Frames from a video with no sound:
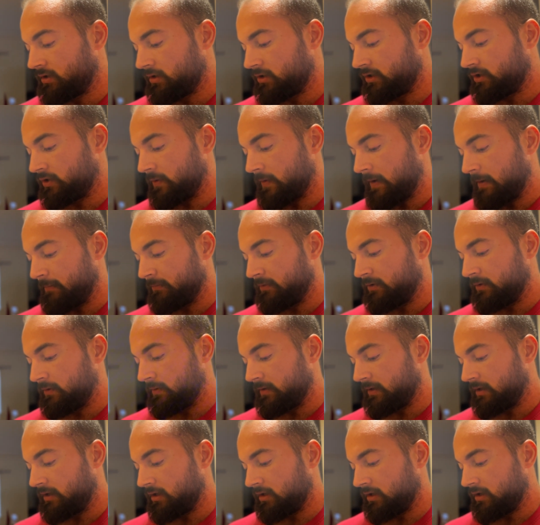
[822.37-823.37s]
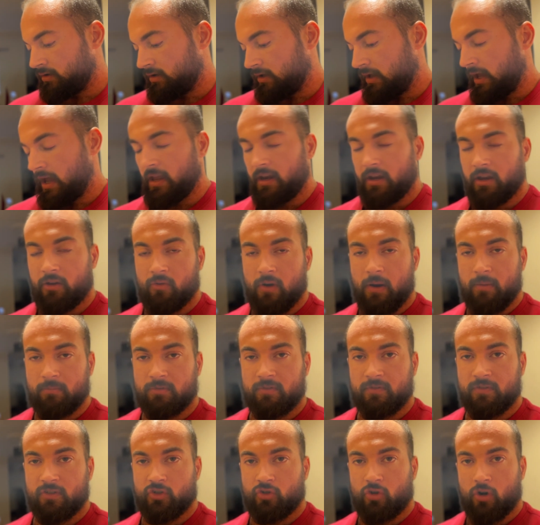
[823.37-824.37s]
So I'm doing 80 grams of
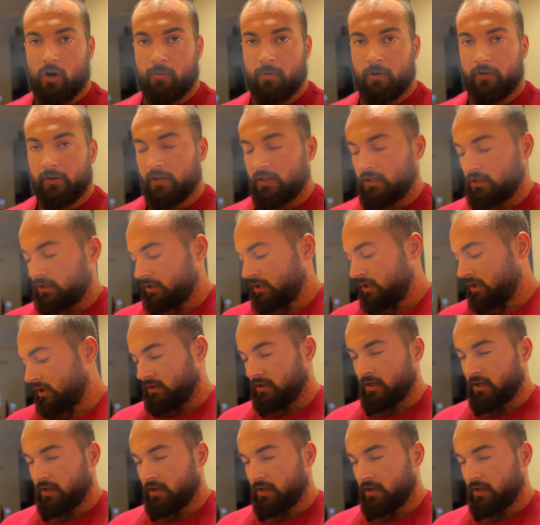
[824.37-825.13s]
strawberries,